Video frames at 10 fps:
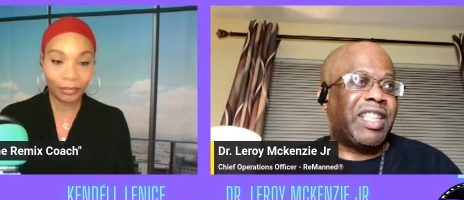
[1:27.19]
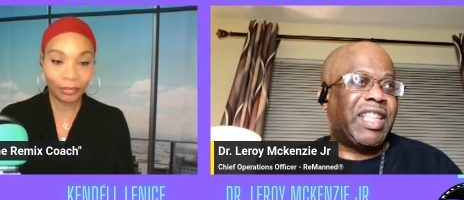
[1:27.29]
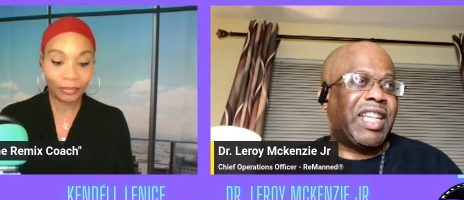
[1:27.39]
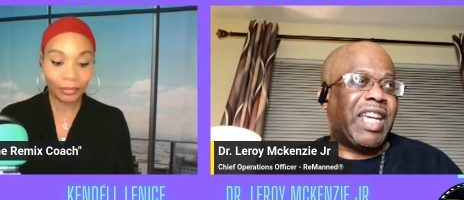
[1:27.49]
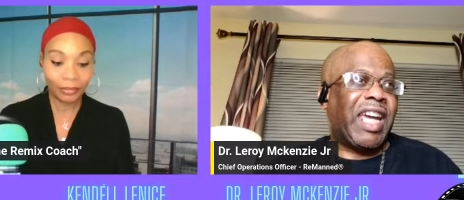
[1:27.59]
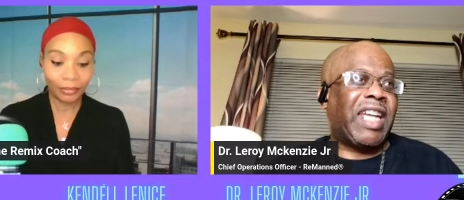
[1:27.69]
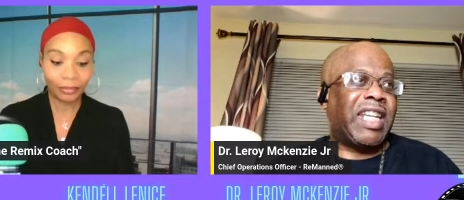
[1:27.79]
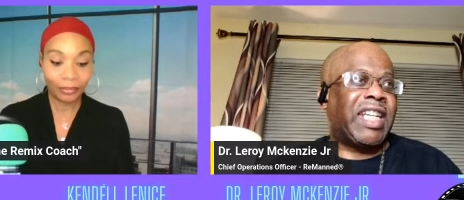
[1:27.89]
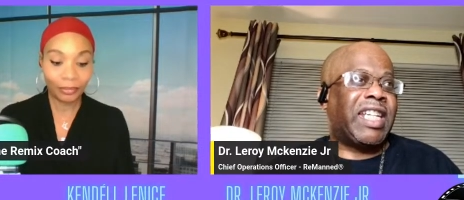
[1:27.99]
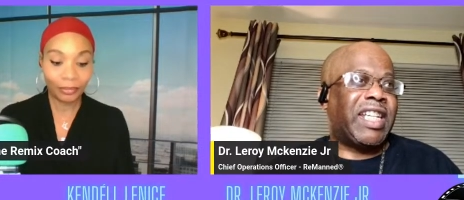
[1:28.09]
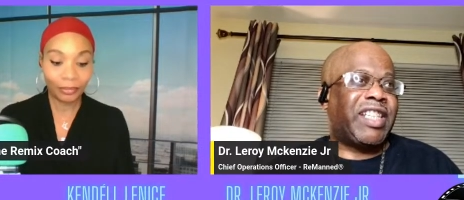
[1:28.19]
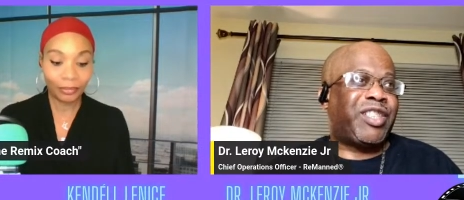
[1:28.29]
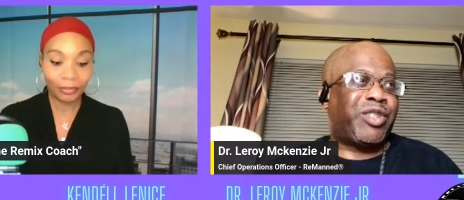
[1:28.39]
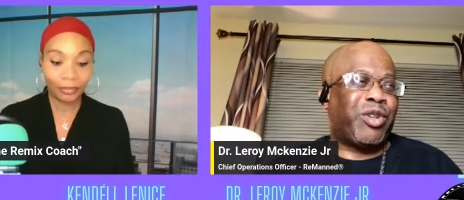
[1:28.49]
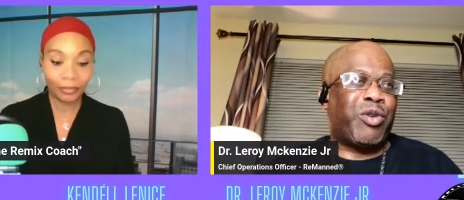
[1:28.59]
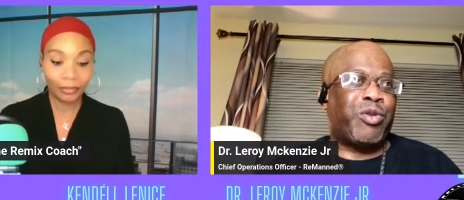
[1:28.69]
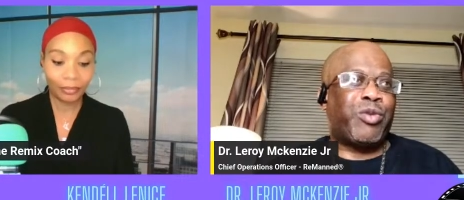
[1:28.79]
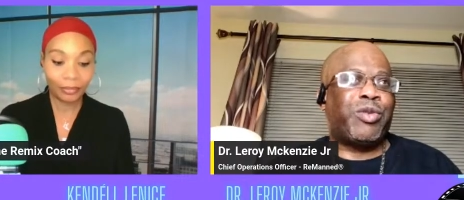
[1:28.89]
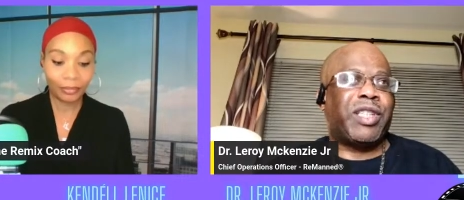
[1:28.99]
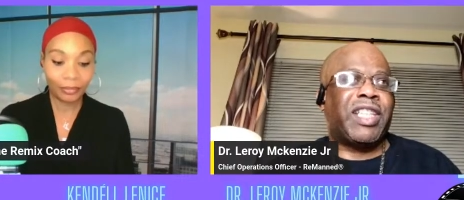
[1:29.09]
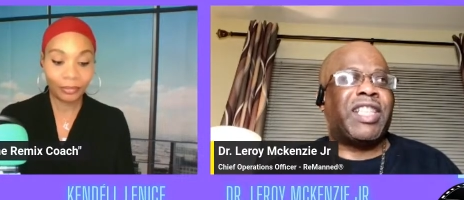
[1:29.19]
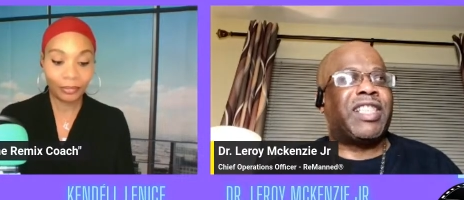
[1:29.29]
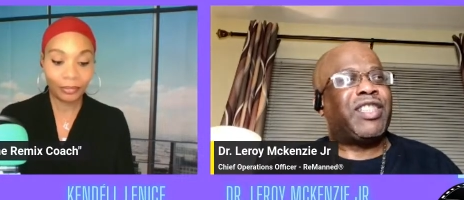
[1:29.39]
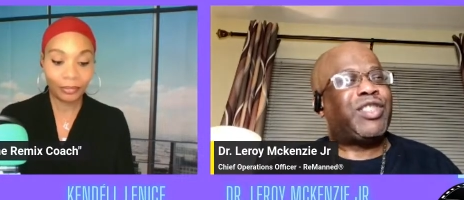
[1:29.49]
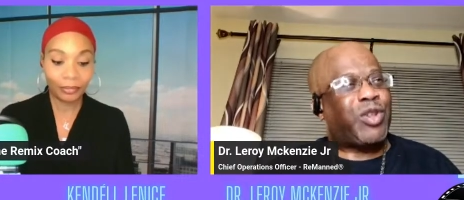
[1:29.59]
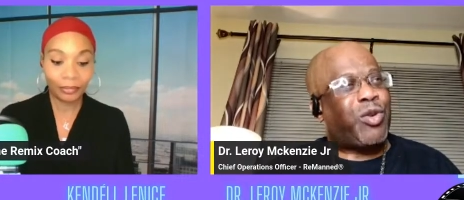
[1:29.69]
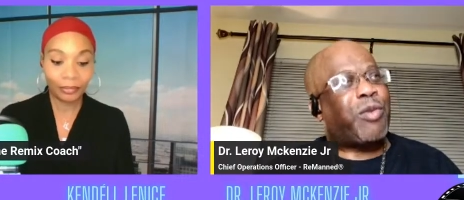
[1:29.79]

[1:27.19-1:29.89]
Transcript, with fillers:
Speaker 1: Mm-hmm. And, and it is so it is so